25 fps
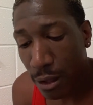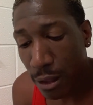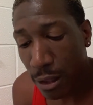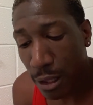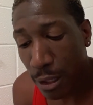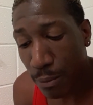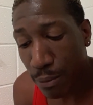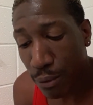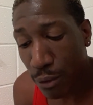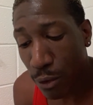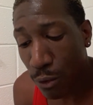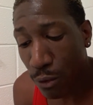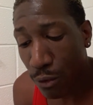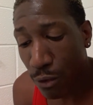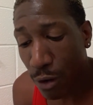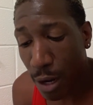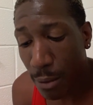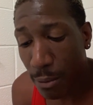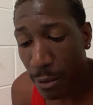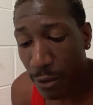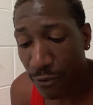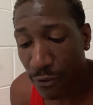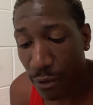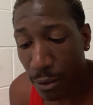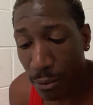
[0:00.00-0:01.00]
The
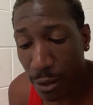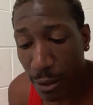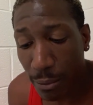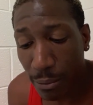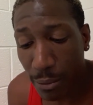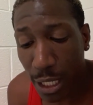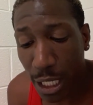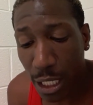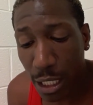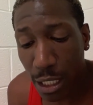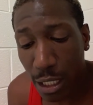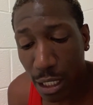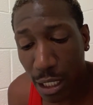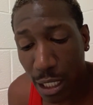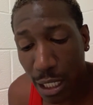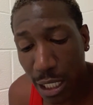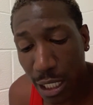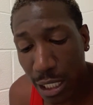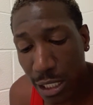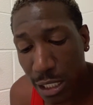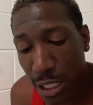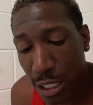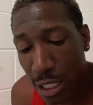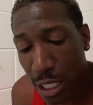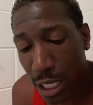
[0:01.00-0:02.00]
programming from the media and
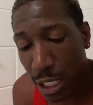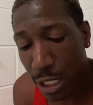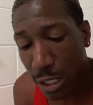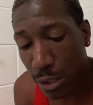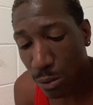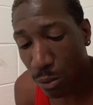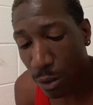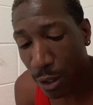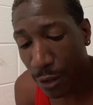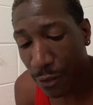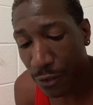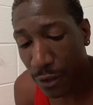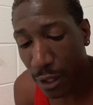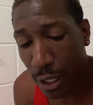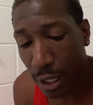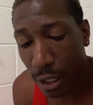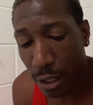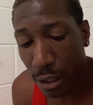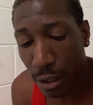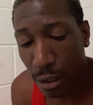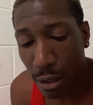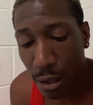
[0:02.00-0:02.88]
internet is one thing,